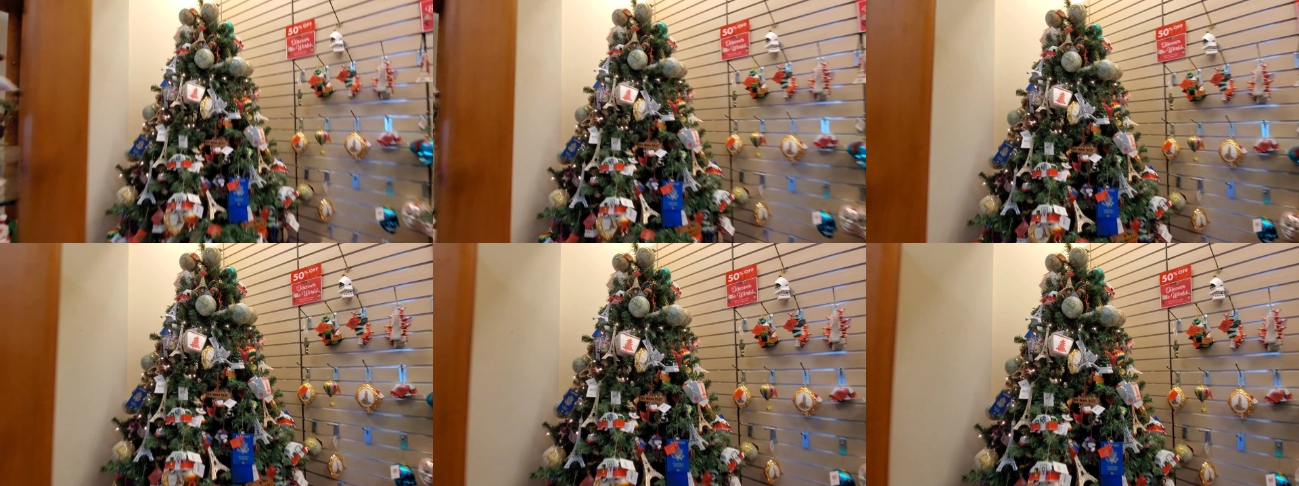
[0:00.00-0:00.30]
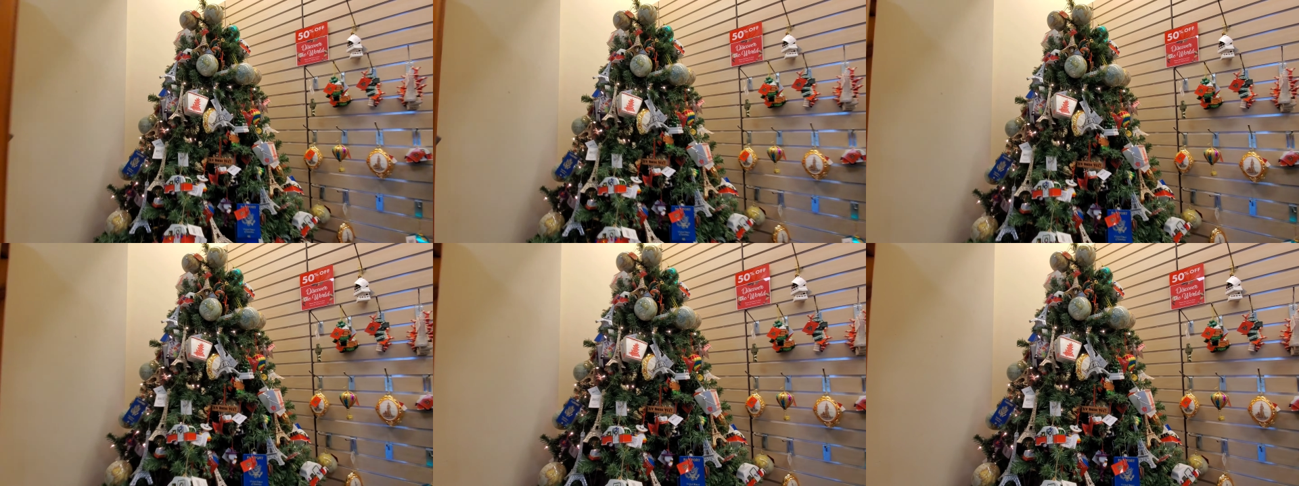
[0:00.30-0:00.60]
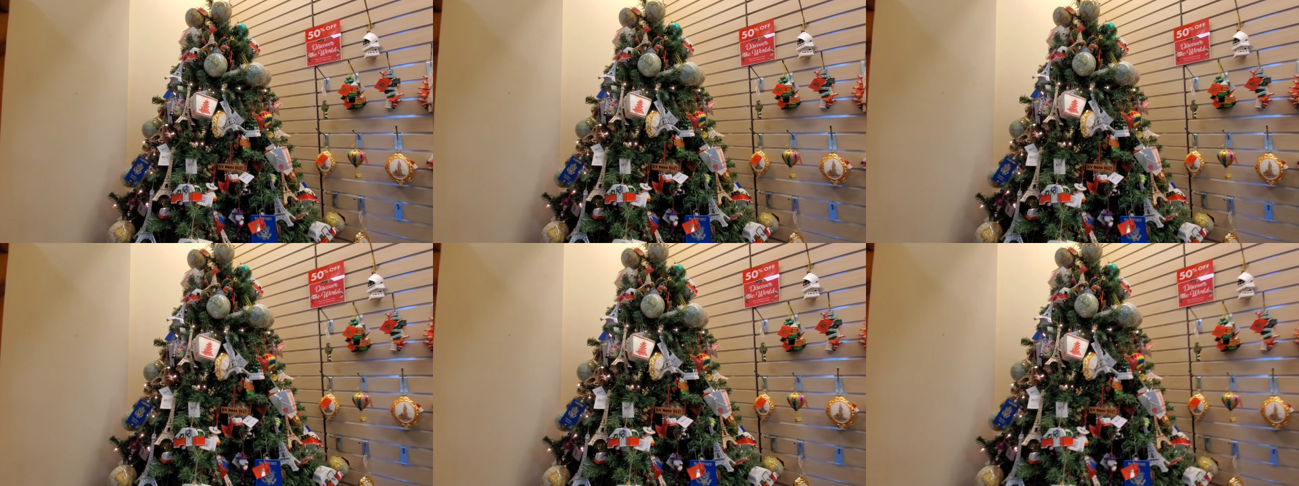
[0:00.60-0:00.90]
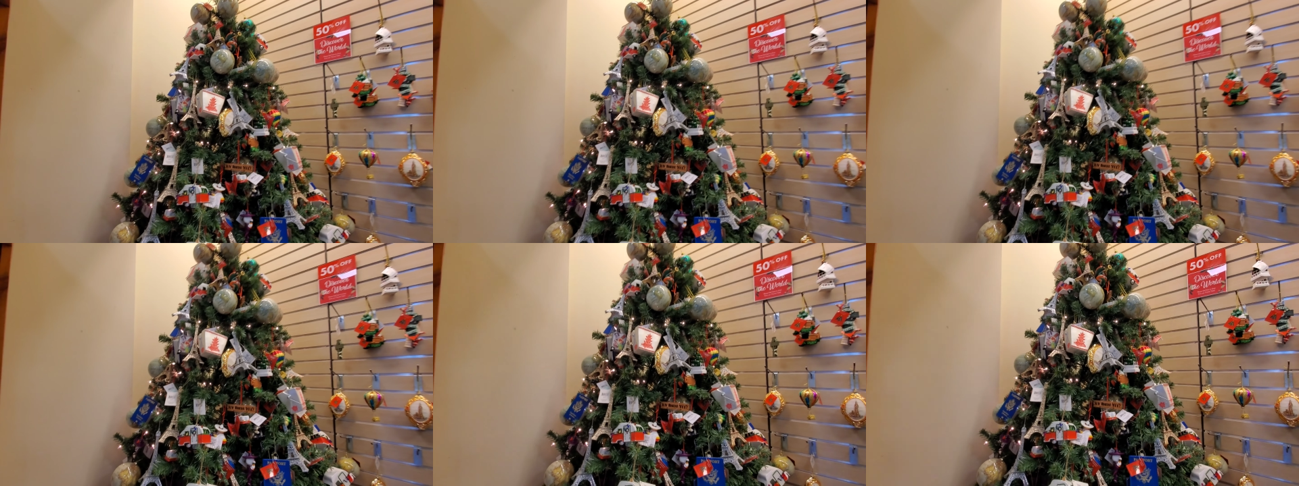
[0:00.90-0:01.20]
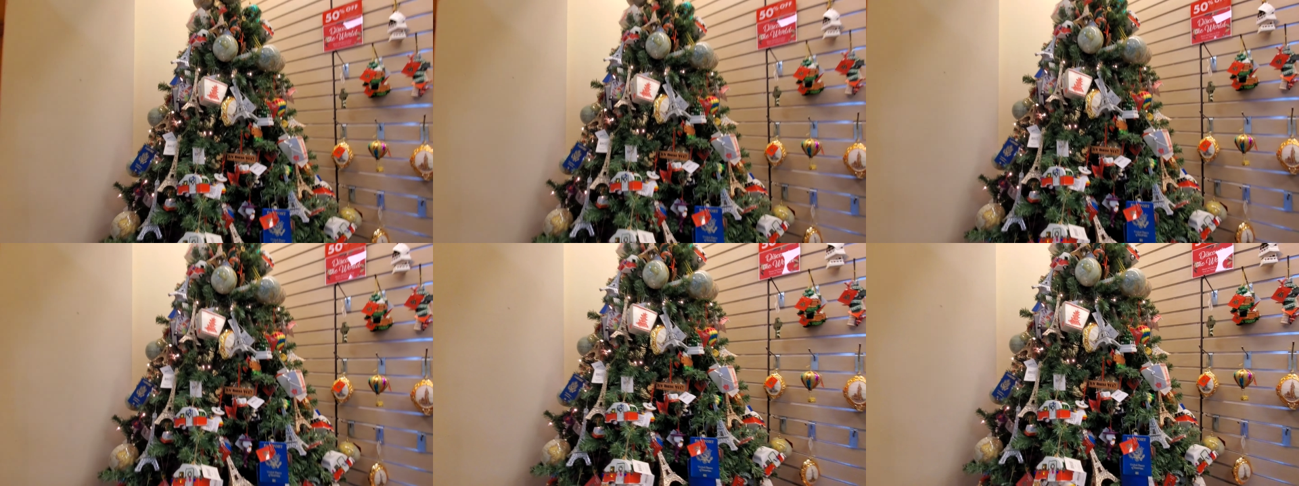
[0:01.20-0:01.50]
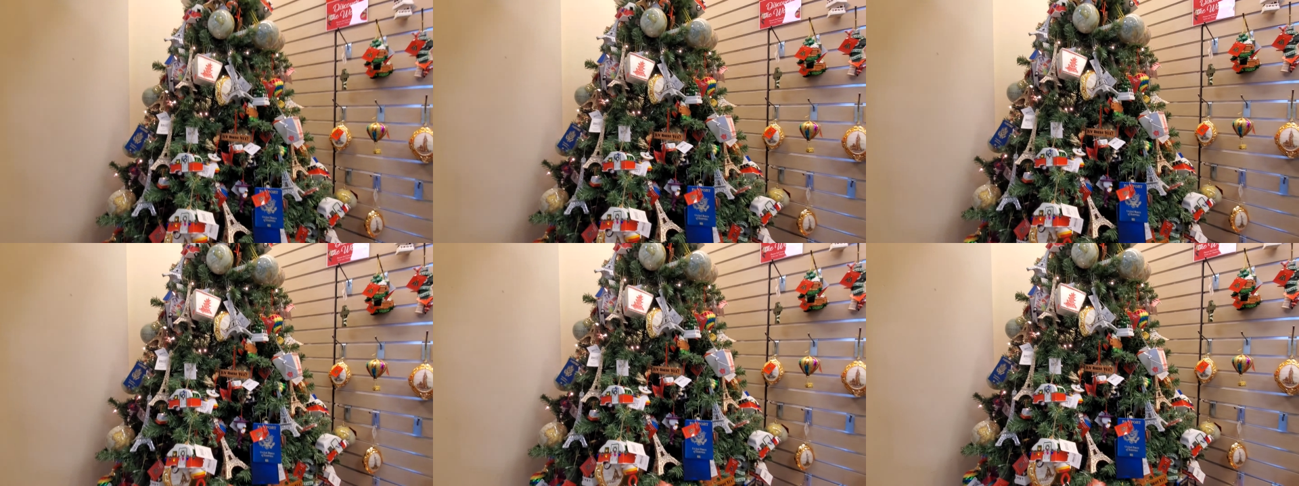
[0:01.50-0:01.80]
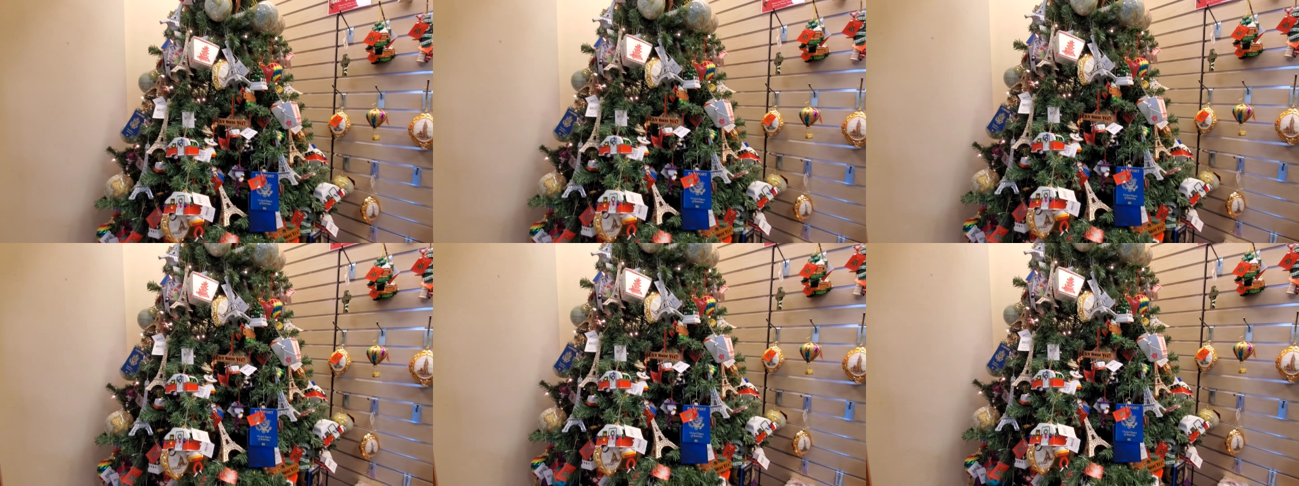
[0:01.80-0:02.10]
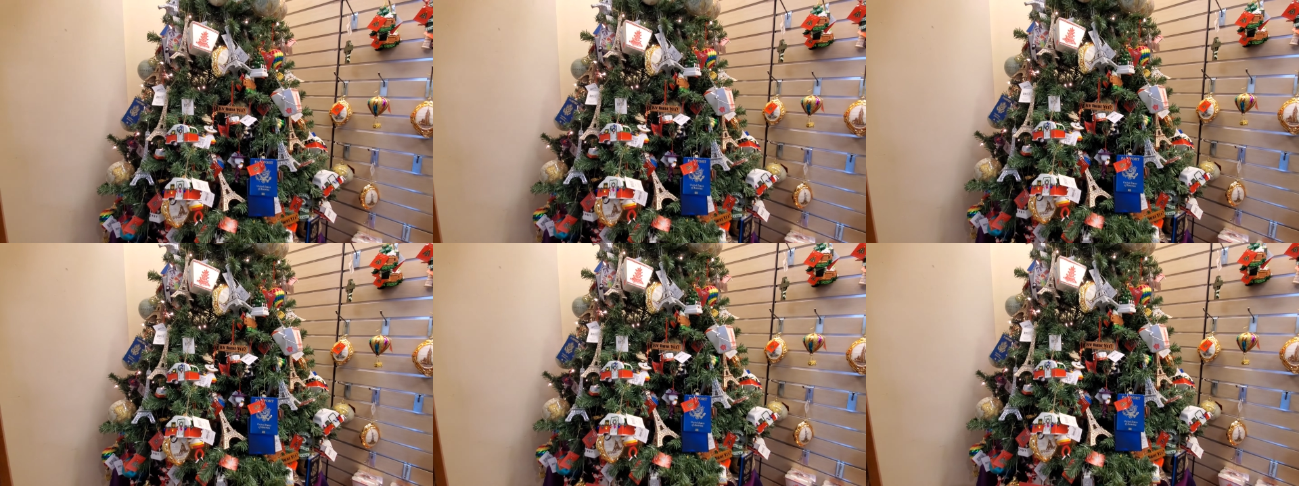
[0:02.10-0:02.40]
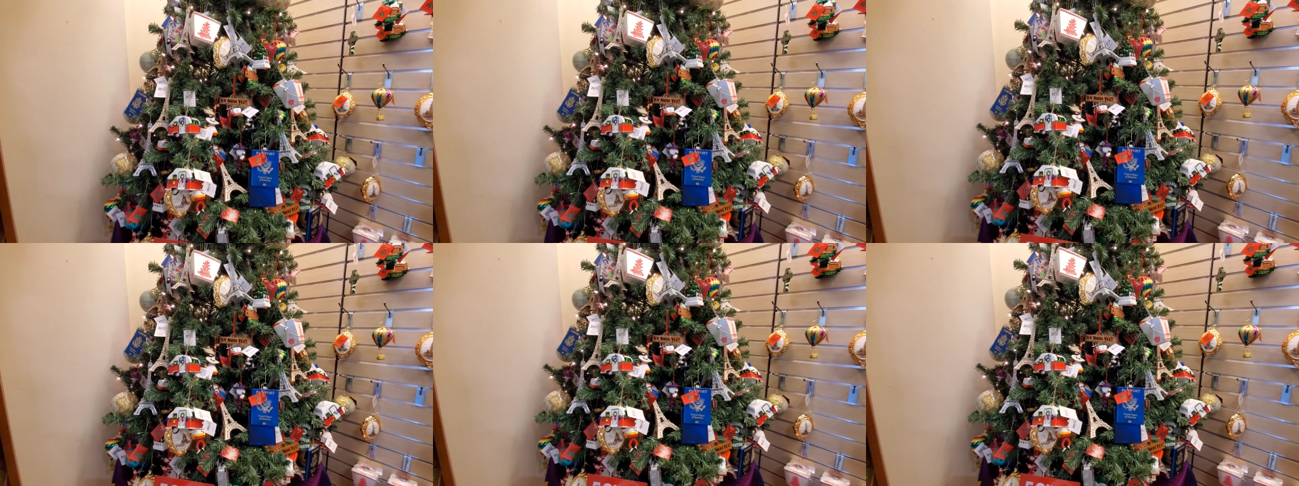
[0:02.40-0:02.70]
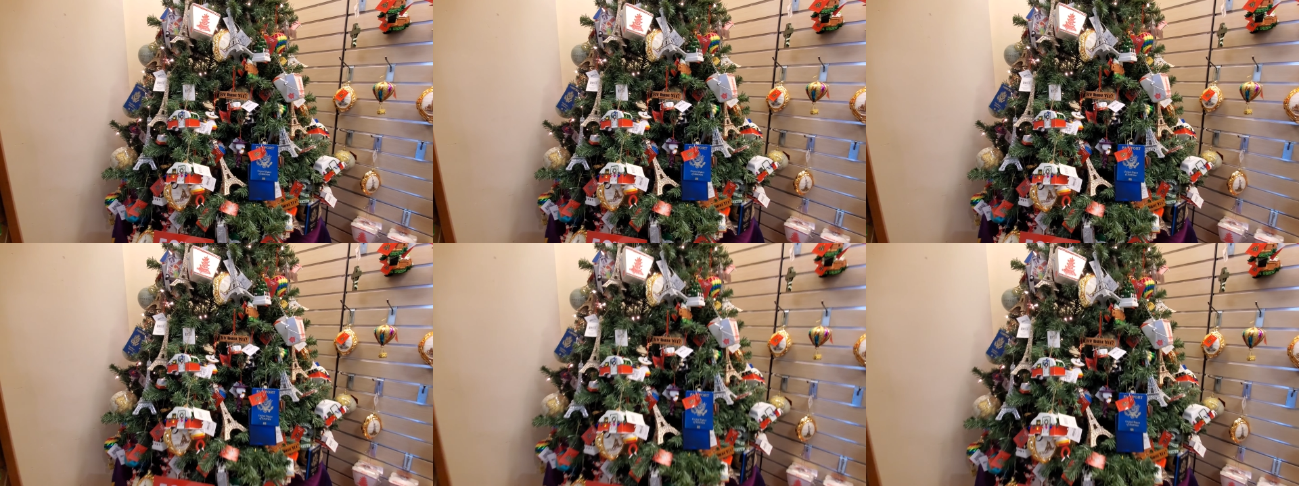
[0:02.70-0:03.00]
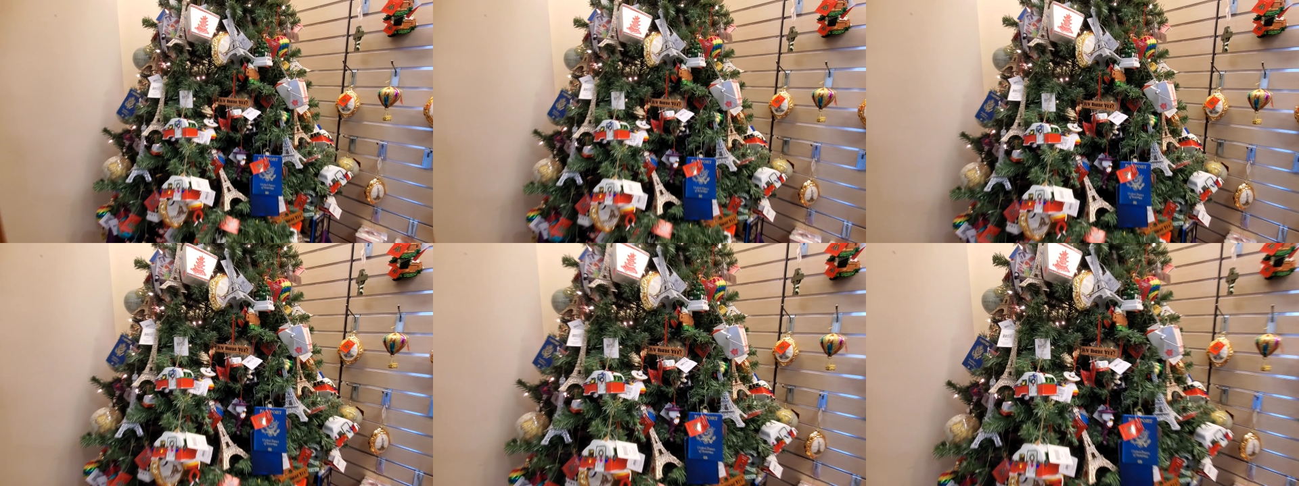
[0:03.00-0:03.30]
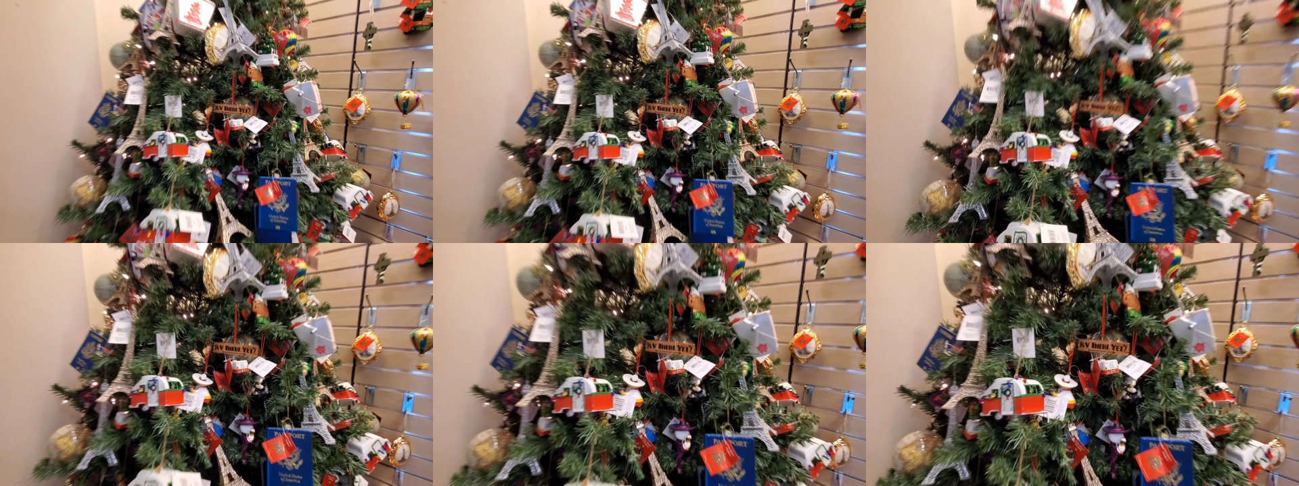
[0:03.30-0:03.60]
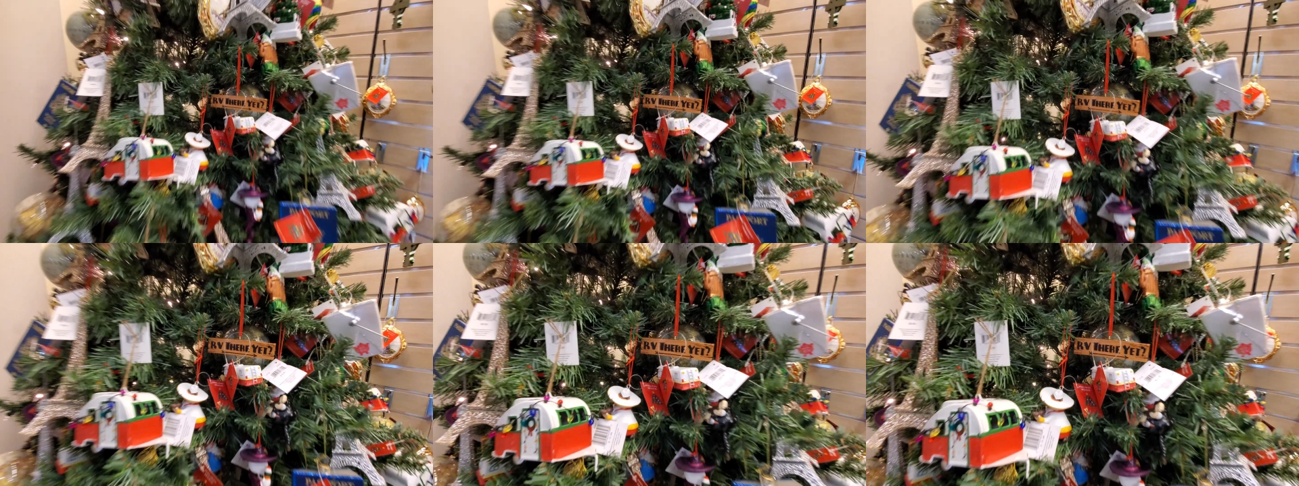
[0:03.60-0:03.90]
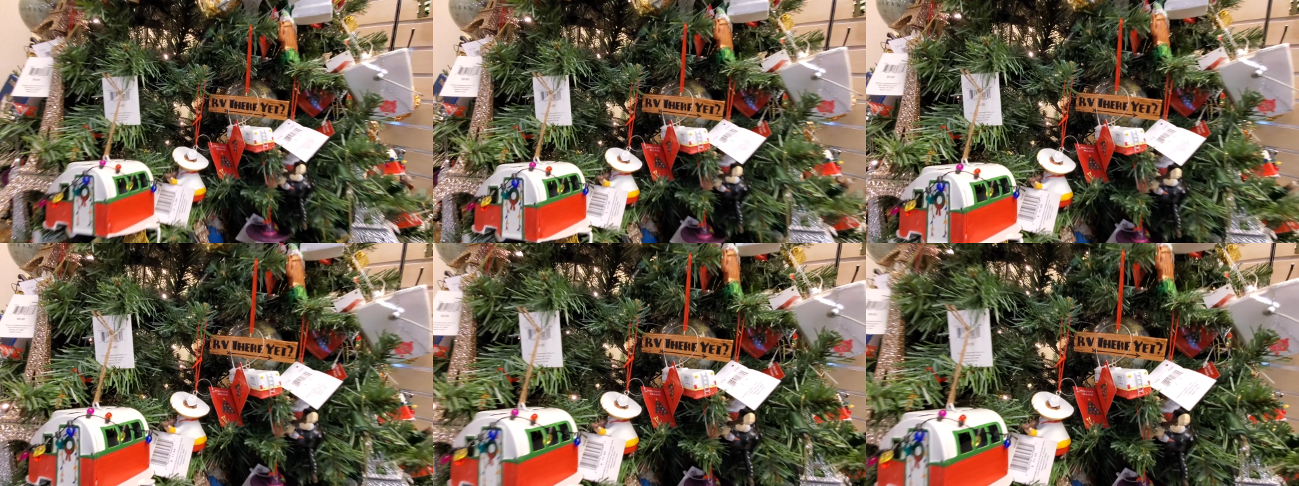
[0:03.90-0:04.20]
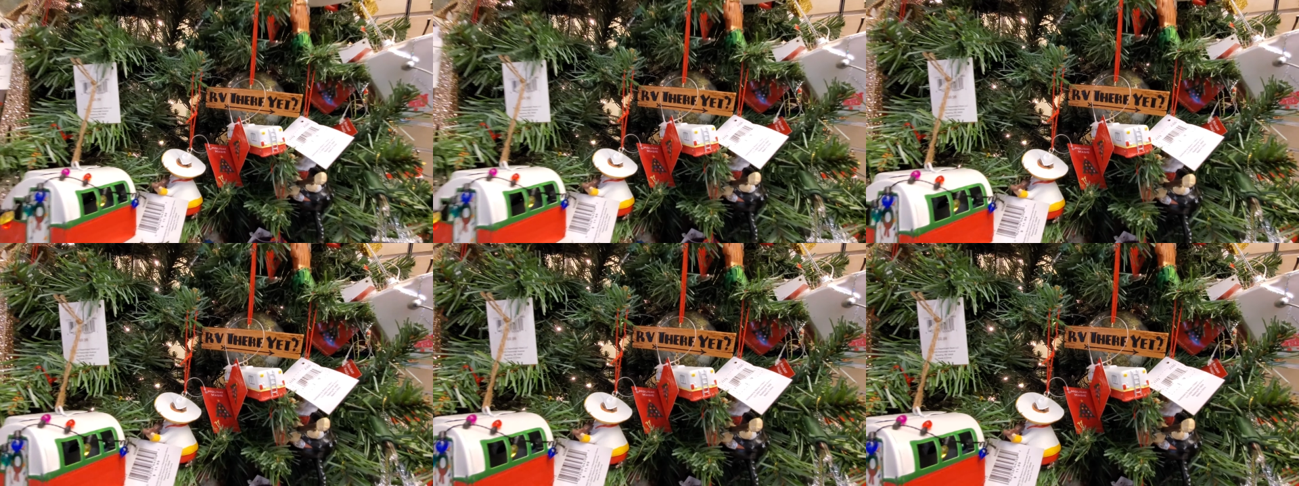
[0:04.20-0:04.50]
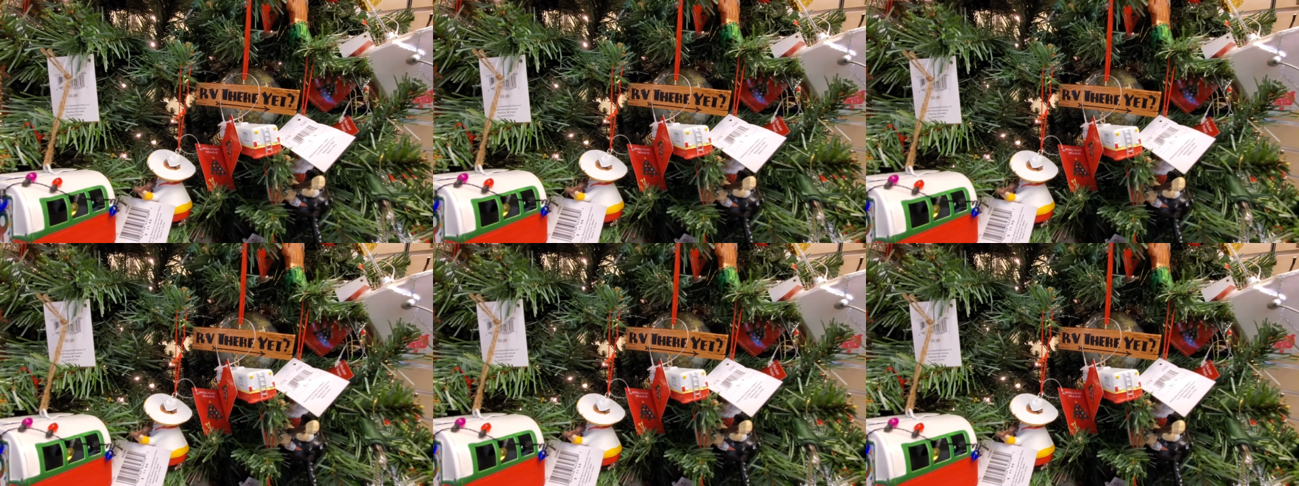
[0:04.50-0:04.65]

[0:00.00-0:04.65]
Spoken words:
[unreadable: no face in view]